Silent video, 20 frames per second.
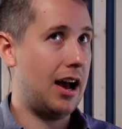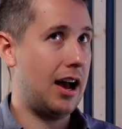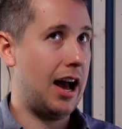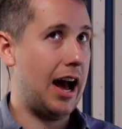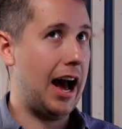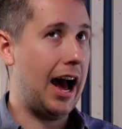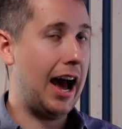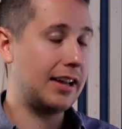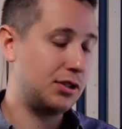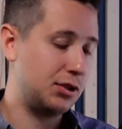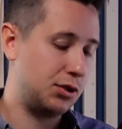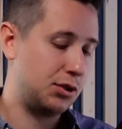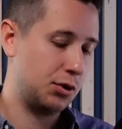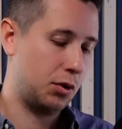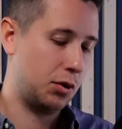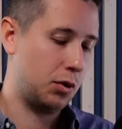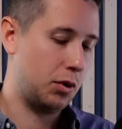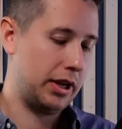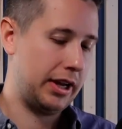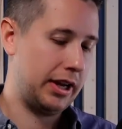I
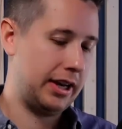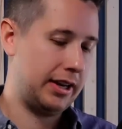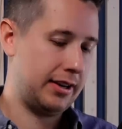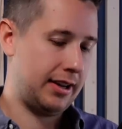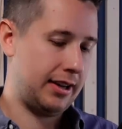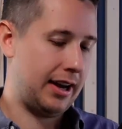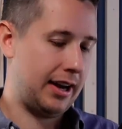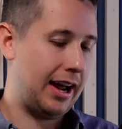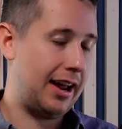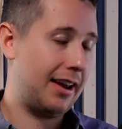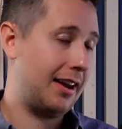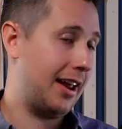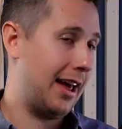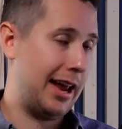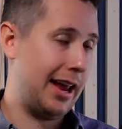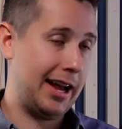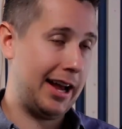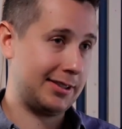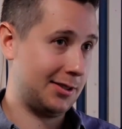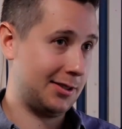joined, and I'd had
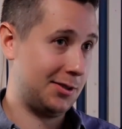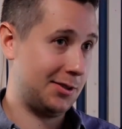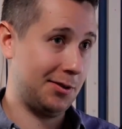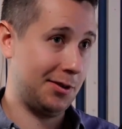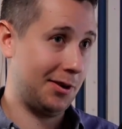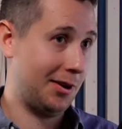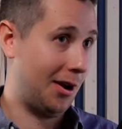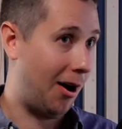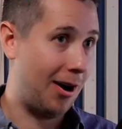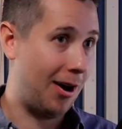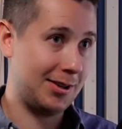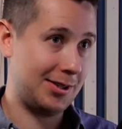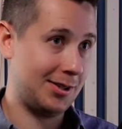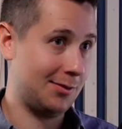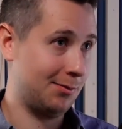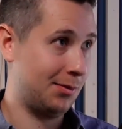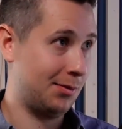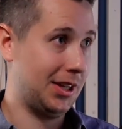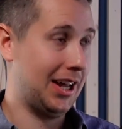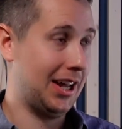access to an awesome
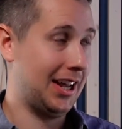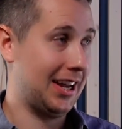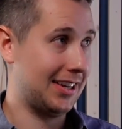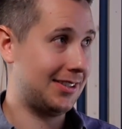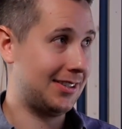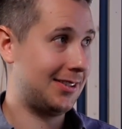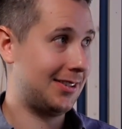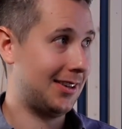place